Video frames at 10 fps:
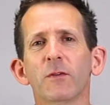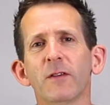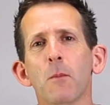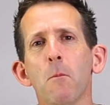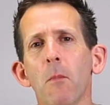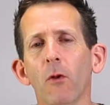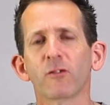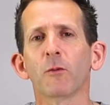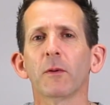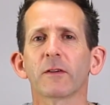We were sent
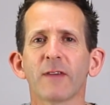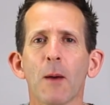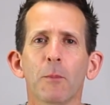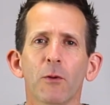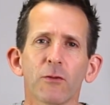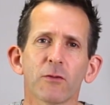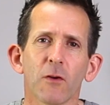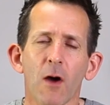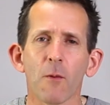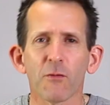multiple
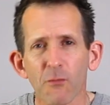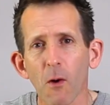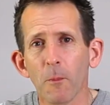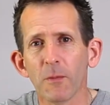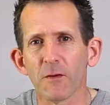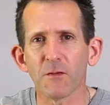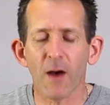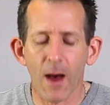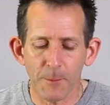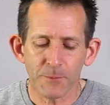samples uh, from the
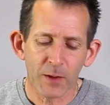farm.